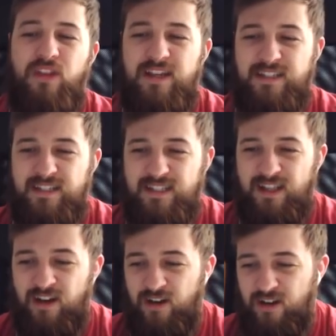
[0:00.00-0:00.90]
This,
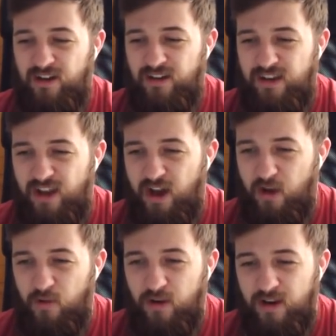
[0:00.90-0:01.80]
oh,
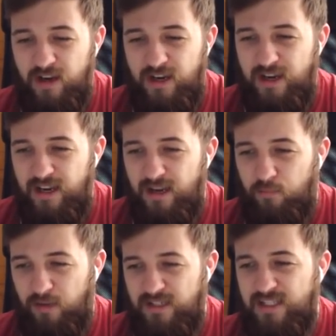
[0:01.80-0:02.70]
no.
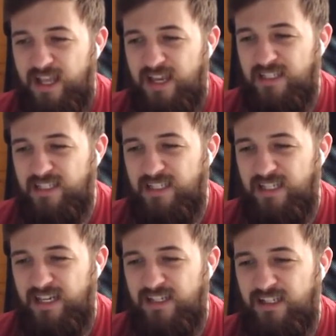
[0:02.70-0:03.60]
Plus
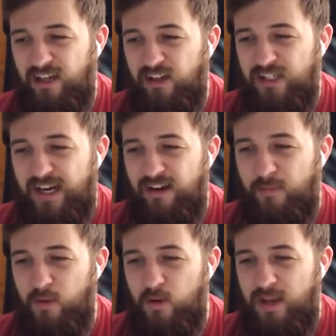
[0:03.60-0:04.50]
this, it's going to look terrible.